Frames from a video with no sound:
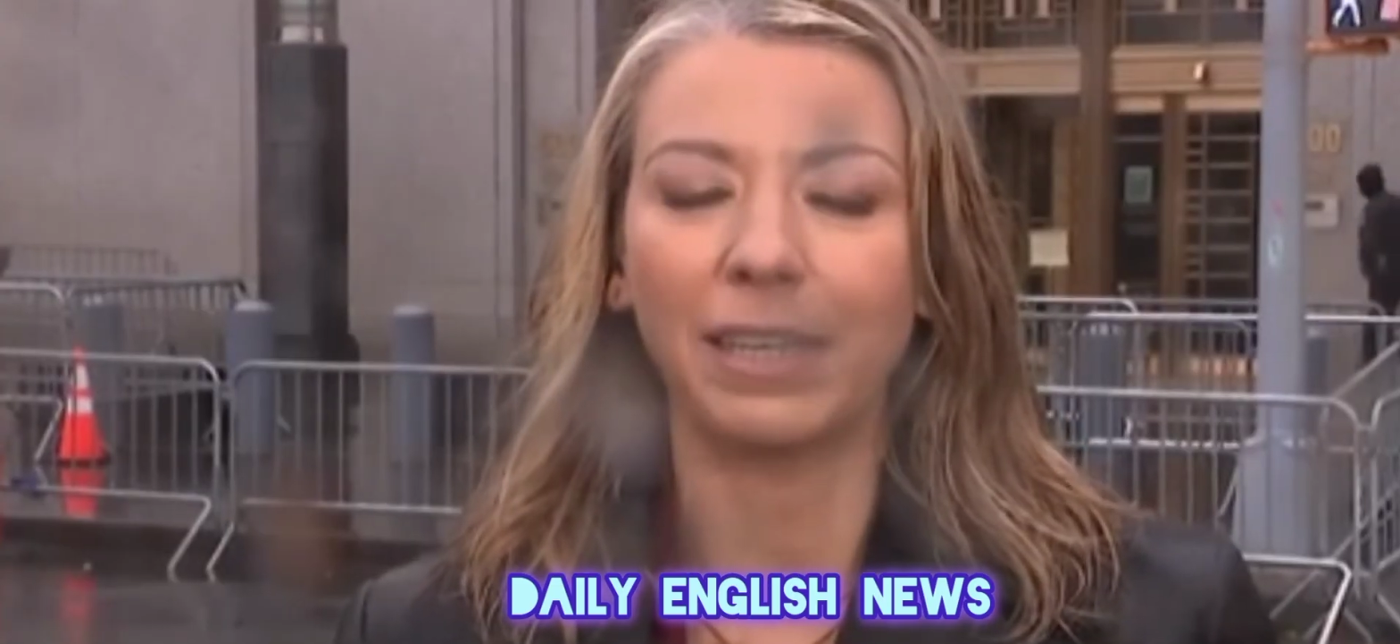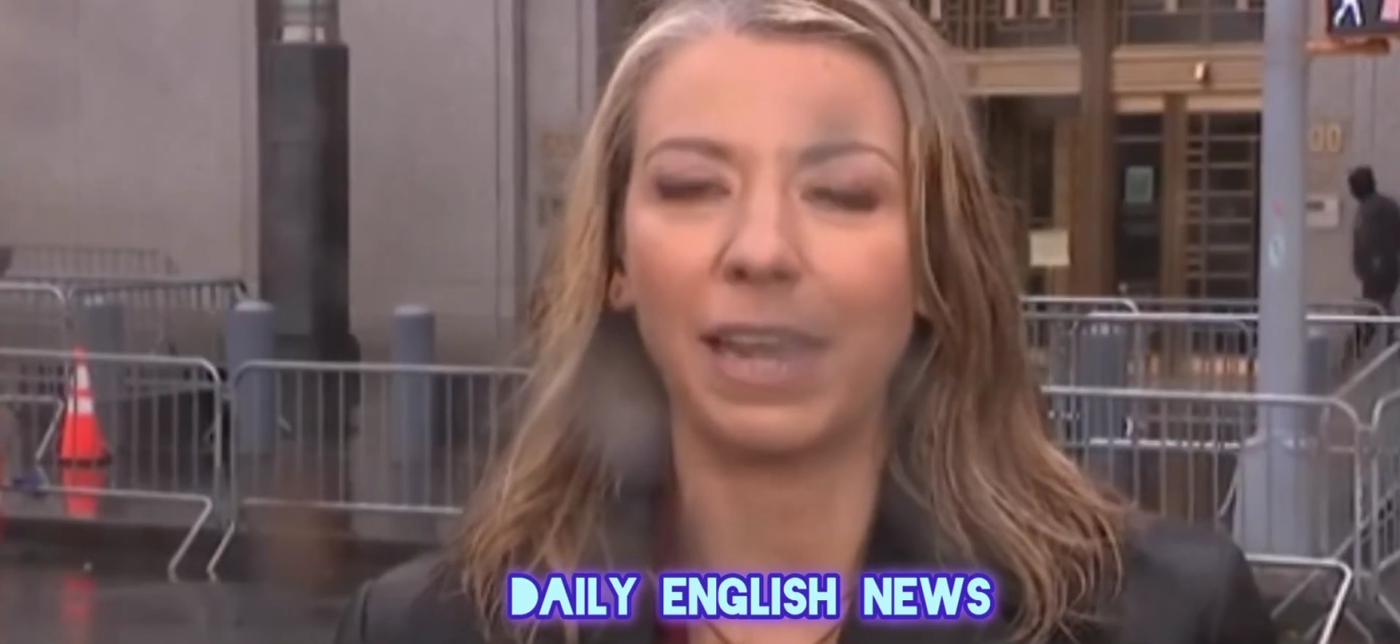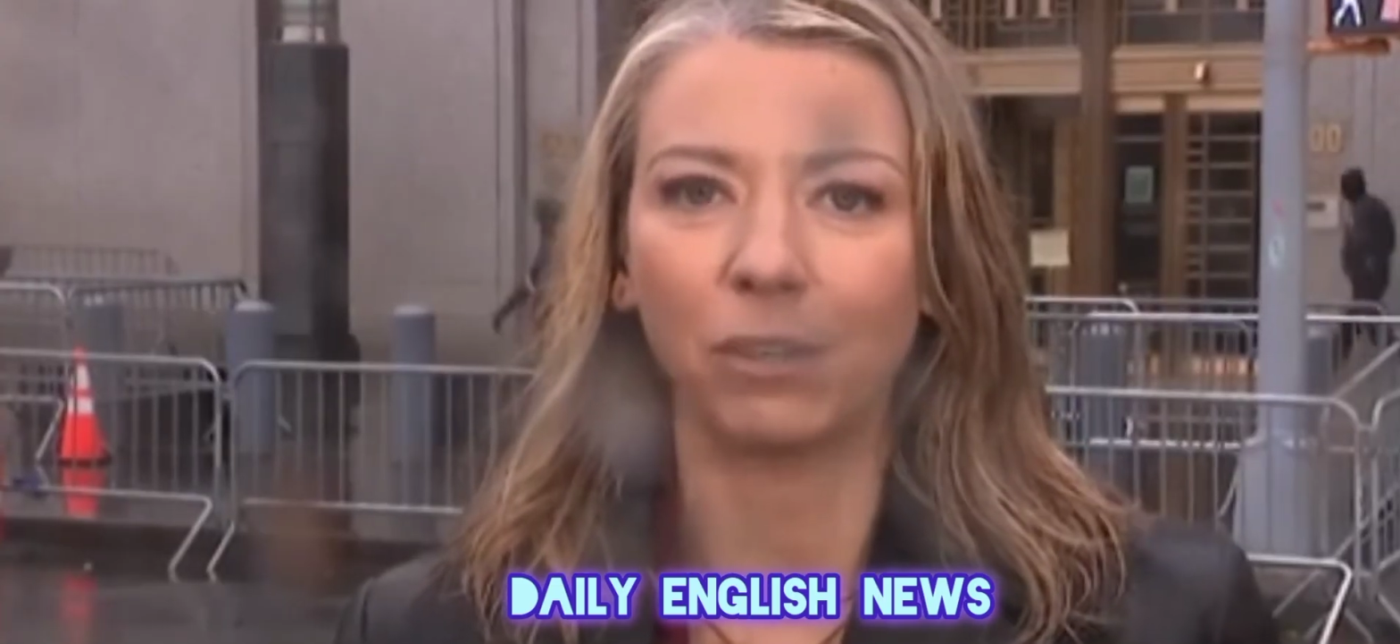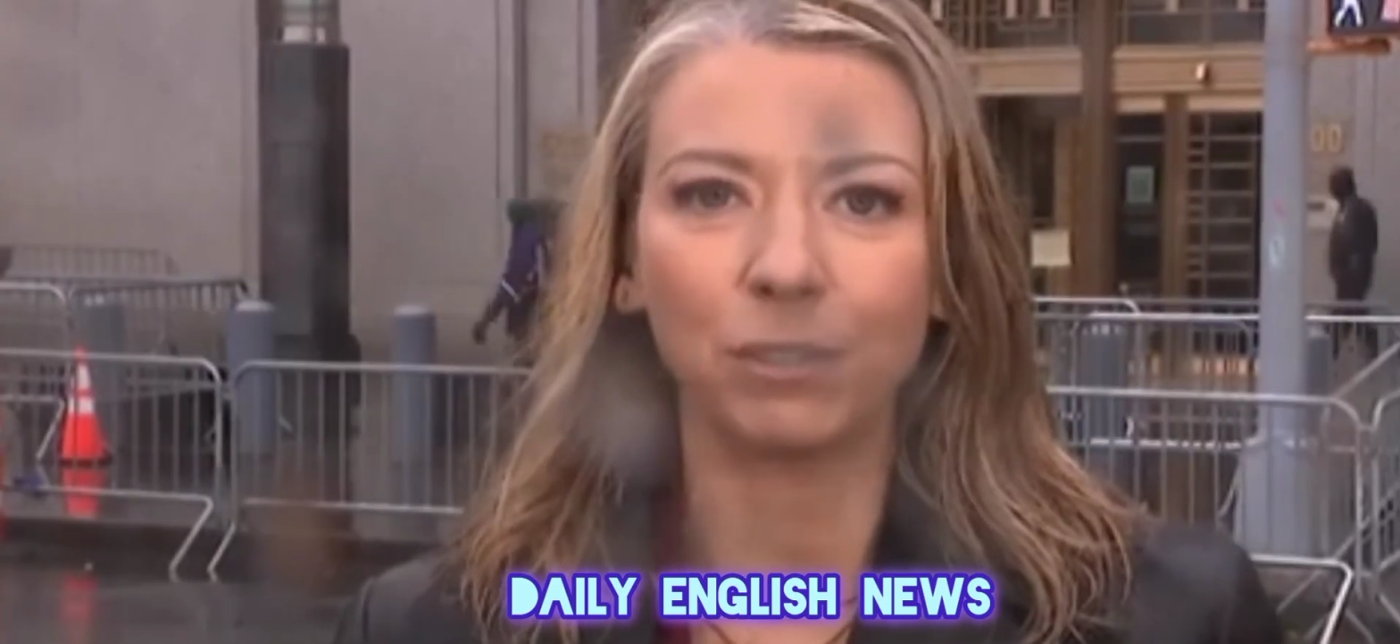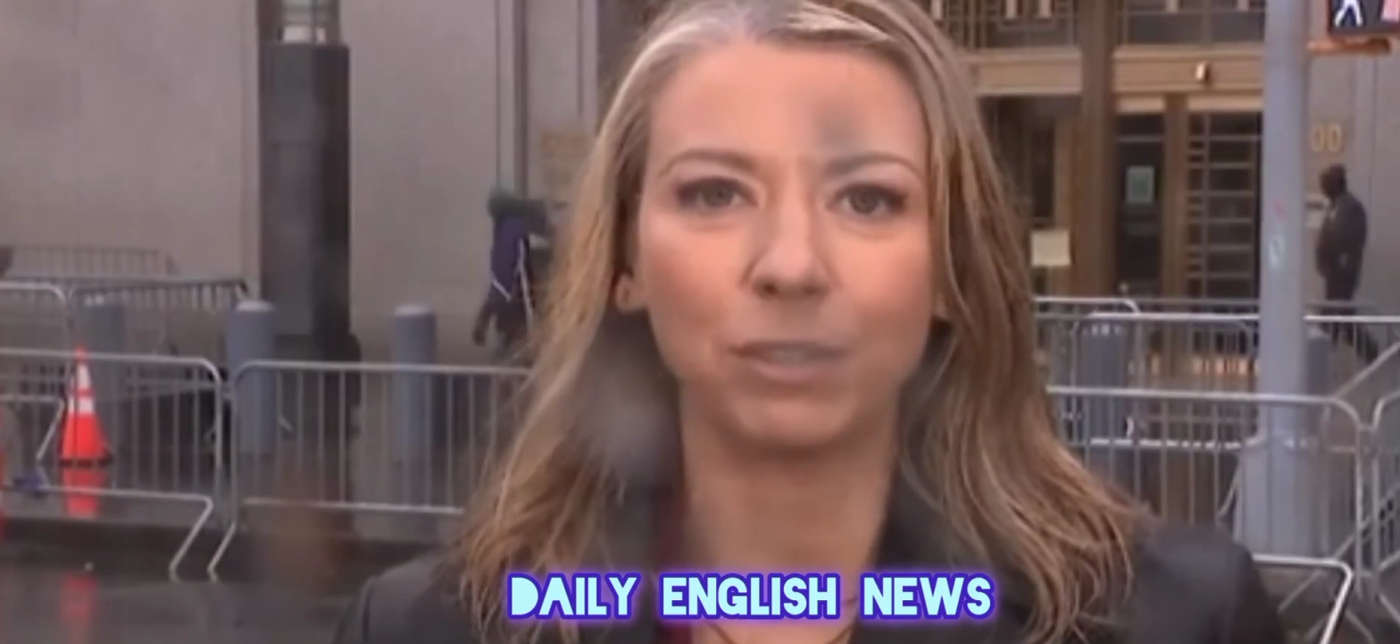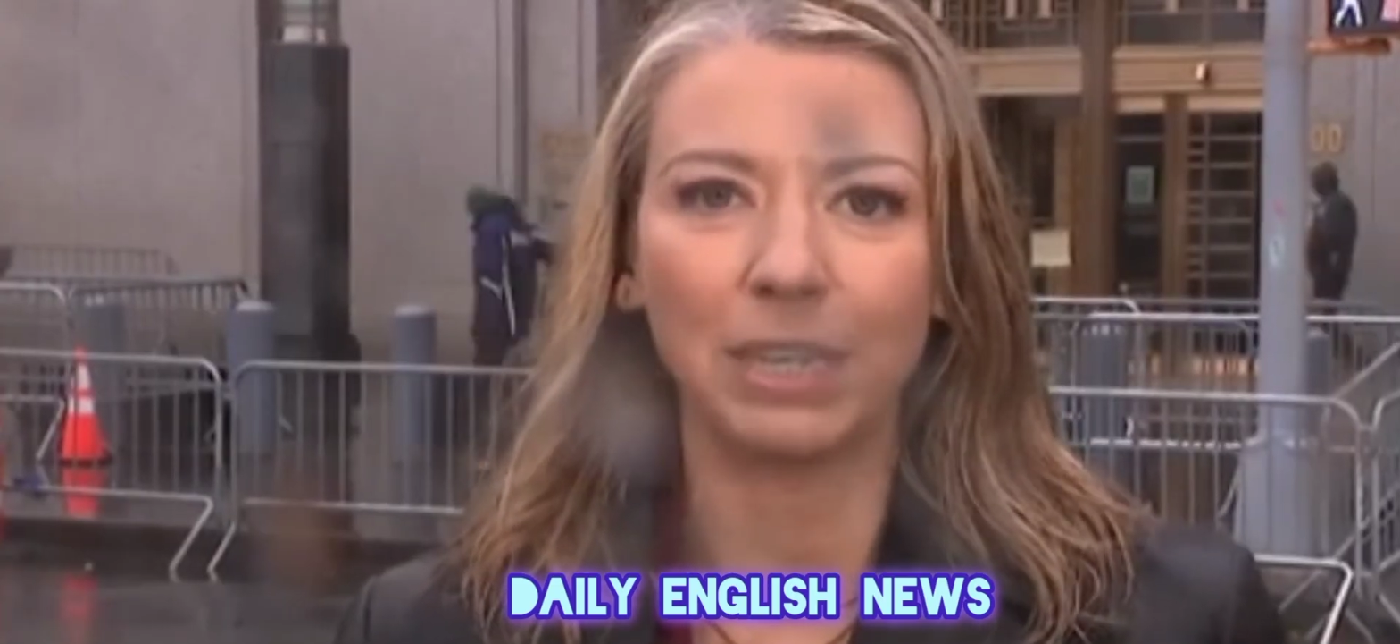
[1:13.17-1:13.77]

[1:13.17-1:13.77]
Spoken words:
and Carroll's